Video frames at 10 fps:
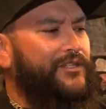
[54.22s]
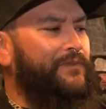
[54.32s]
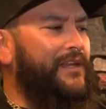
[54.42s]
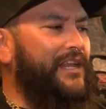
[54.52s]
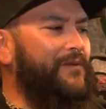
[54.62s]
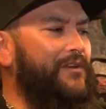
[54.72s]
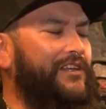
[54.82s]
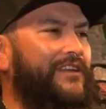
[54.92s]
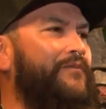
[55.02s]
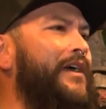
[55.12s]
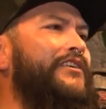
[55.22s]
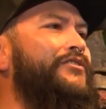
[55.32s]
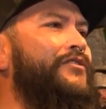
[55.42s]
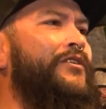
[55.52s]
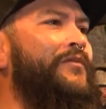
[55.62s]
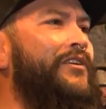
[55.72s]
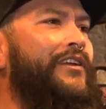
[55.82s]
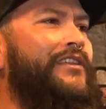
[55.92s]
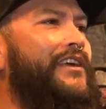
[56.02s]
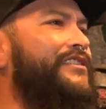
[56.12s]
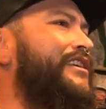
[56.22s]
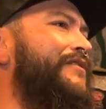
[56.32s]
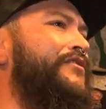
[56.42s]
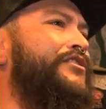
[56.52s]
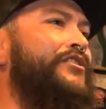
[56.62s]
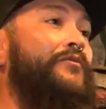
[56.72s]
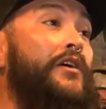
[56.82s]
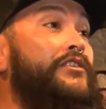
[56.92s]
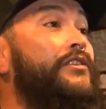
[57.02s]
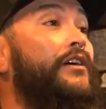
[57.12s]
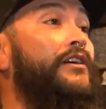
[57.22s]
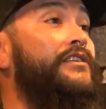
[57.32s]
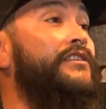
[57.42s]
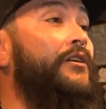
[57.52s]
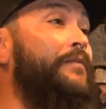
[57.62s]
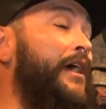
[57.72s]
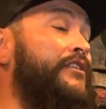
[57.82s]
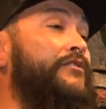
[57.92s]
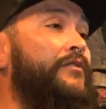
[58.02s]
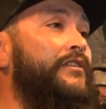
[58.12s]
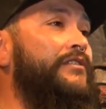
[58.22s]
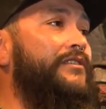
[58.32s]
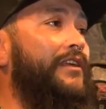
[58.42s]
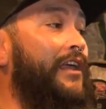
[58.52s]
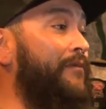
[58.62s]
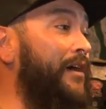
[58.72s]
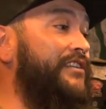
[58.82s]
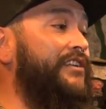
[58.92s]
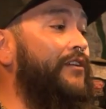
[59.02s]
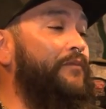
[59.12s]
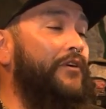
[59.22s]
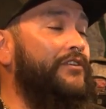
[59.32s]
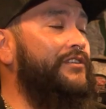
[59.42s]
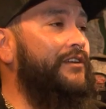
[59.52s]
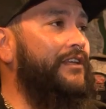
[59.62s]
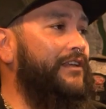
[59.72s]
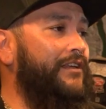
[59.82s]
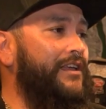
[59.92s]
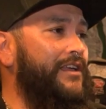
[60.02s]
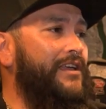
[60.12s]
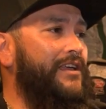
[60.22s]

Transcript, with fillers: is just being able to give back to a community that's given so much to us as El Pasoans and myself personally.